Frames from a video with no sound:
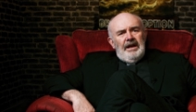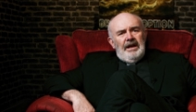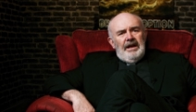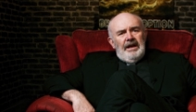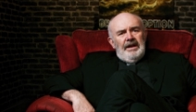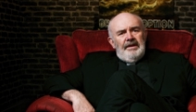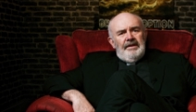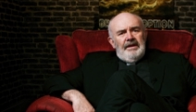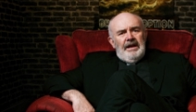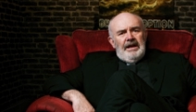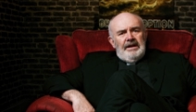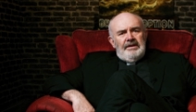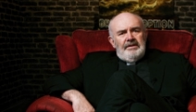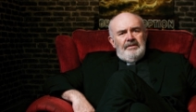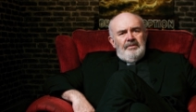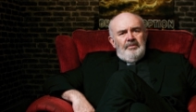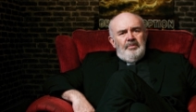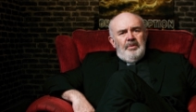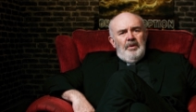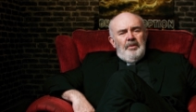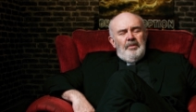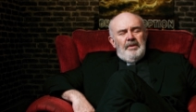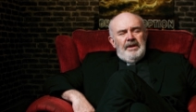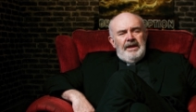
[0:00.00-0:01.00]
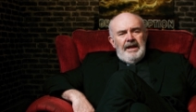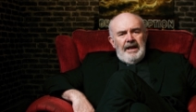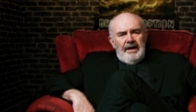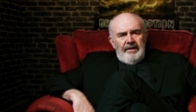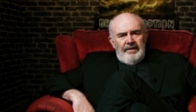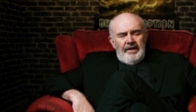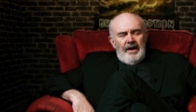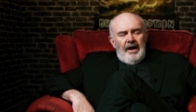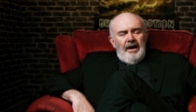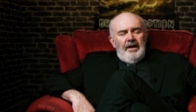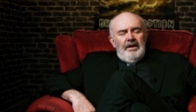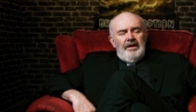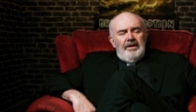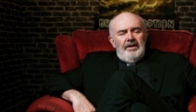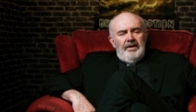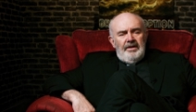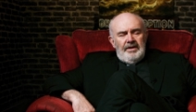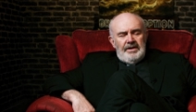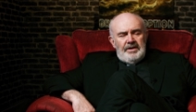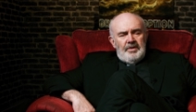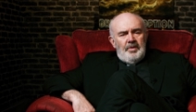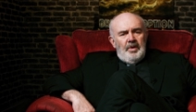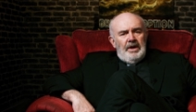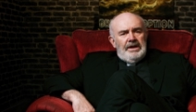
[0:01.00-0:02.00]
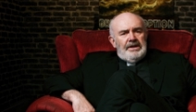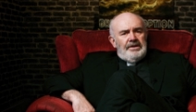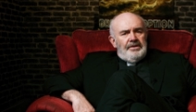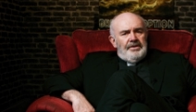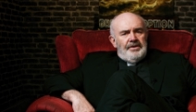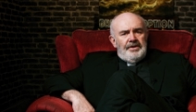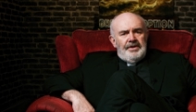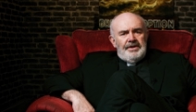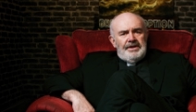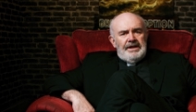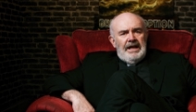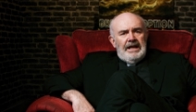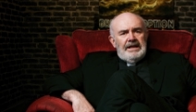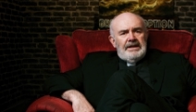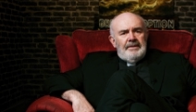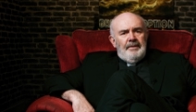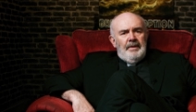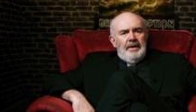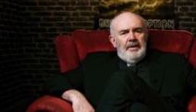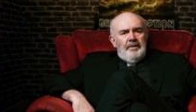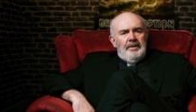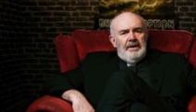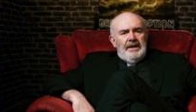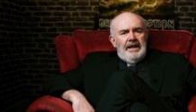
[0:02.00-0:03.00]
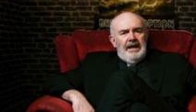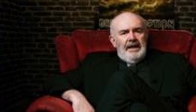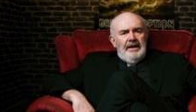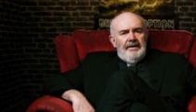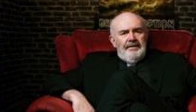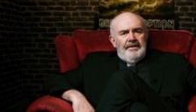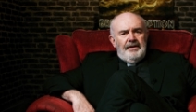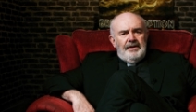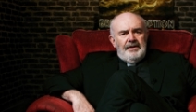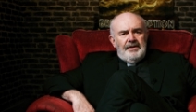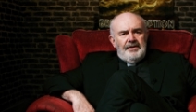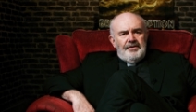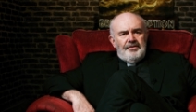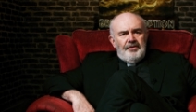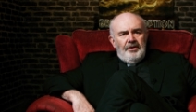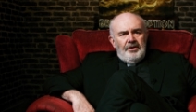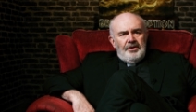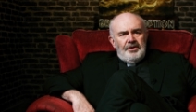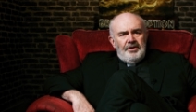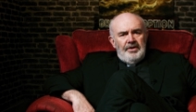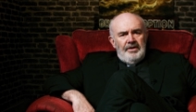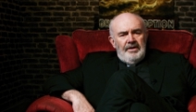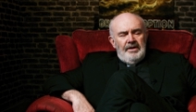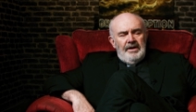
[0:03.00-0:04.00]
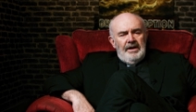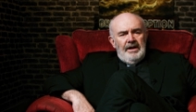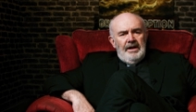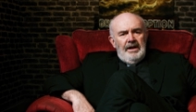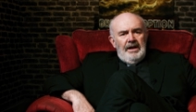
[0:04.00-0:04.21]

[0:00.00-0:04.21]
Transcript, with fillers: In that, when we think of the Holocaust, quite understandably, we think of the destruction,